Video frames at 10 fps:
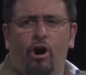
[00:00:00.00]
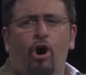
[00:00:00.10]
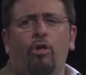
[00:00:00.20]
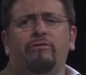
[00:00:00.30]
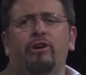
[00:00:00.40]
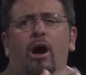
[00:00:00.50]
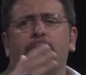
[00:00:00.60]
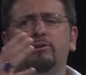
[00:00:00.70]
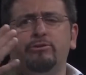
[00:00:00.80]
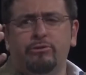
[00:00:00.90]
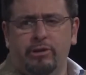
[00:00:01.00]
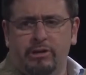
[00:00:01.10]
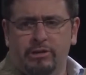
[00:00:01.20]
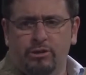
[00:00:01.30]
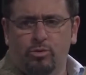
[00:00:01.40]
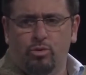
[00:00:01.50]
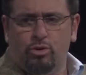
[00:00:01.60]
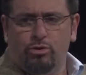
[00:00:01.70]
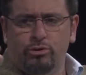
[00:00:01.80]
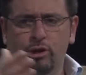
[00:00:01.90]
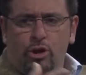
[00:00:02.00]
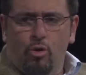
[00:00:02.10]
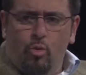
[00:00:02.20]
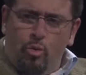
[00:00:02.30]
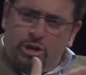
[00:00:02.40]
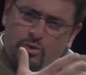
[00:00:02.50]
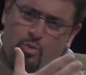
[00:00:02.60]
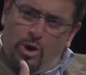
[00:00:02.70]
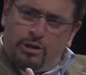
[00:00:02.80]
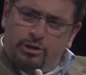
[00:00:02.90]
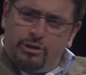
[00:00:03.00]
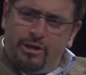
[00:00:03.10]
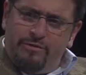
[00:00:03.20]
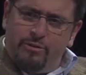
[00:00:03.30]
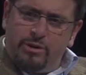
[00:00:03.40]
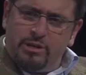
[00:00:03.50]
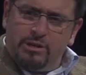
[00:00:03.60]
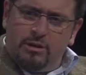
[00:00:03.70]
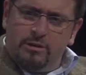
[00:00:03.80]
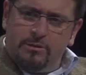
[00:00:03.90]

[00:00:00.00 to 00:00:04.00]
of all of the opportunities in the world, which one should they focus on?